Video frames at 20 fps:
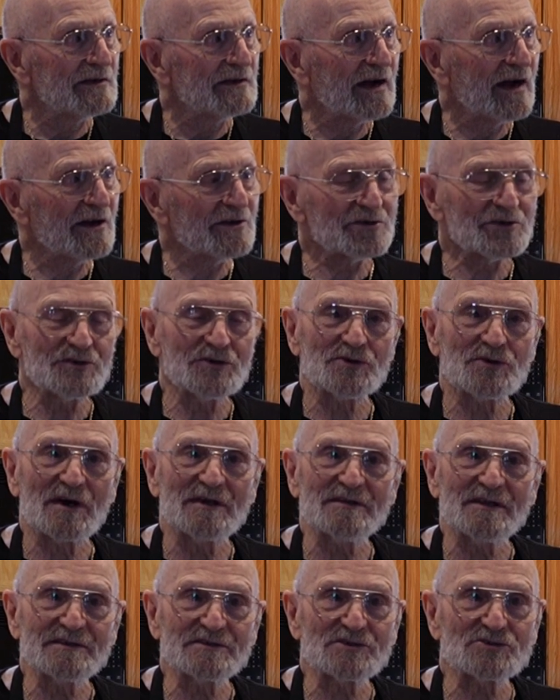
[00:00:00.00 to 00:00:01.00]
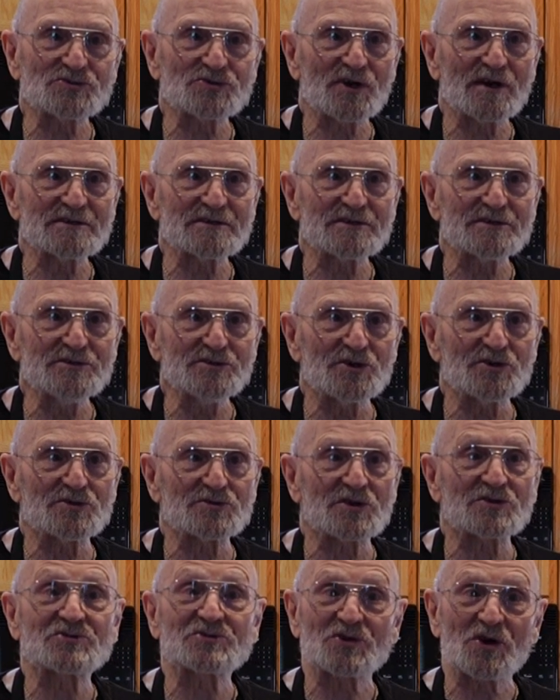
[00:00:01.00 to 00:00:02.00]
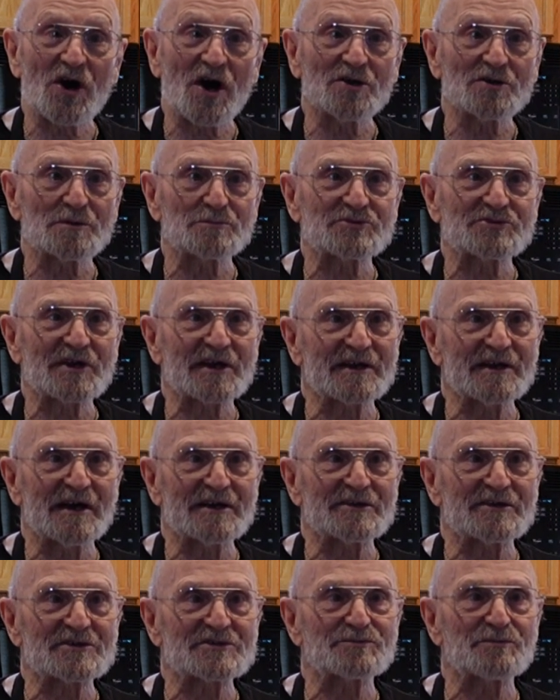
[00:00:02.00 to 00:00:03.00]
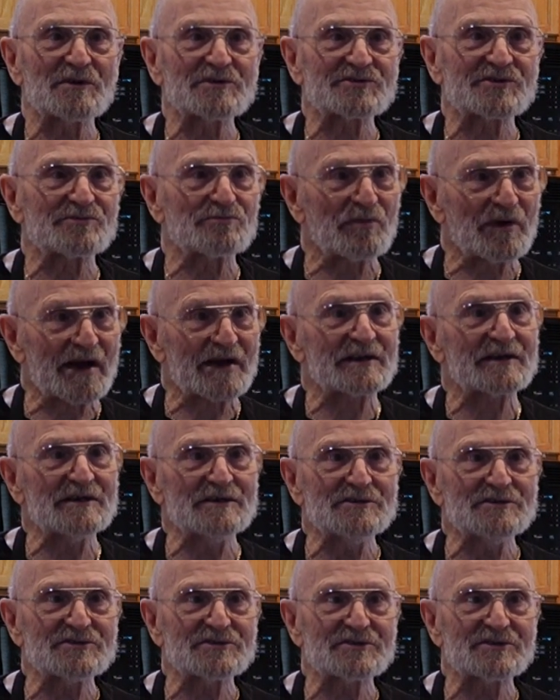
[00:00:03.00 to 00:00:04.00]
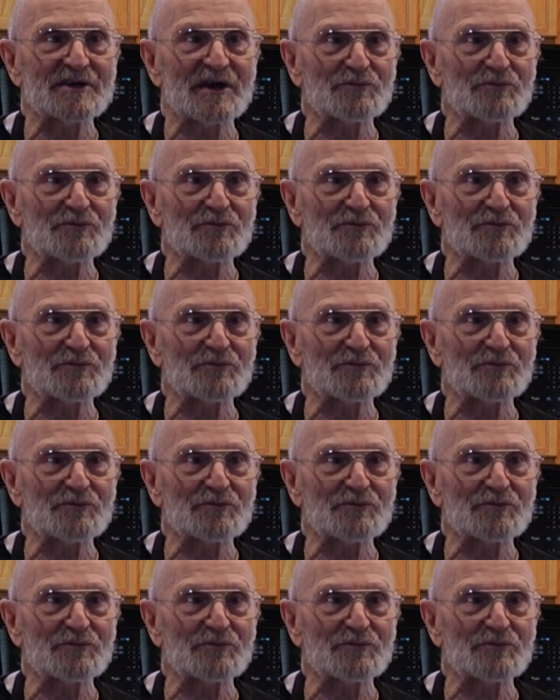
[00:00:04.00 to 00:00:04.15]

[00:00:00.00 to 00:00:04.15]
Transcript: don't know, I'd like to try, you know, the scallops, they're kind of expensive back east. I